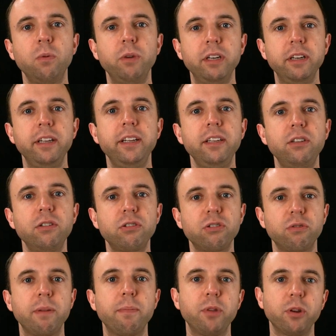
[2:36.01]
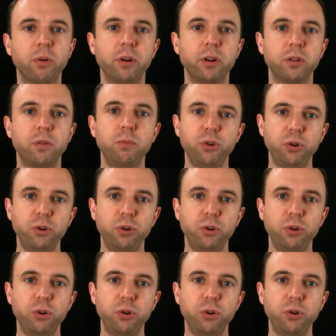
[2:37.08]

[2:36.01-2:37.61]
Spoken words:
We need to script the critical